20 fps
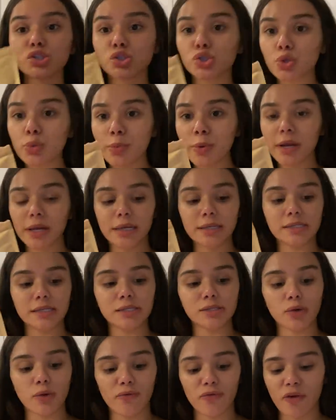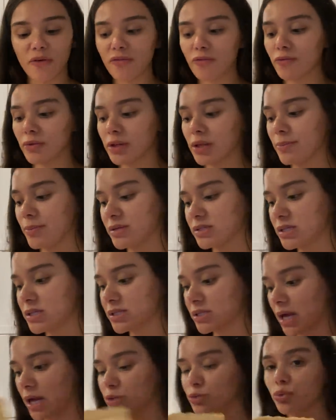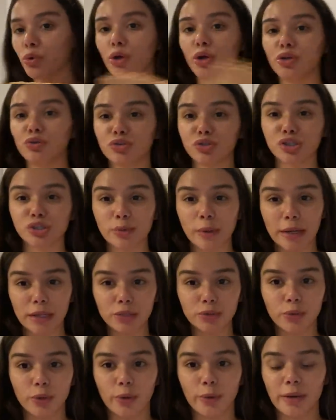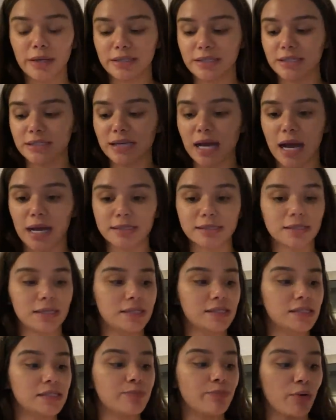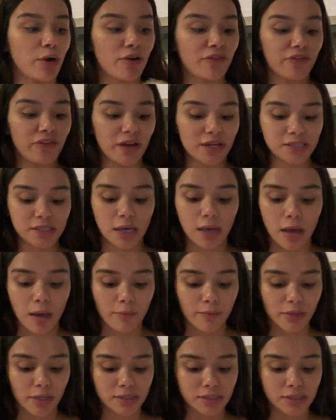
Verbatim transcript: super easy, so if you have a really busy schedule and you just want to do a quick detox, this is perfect because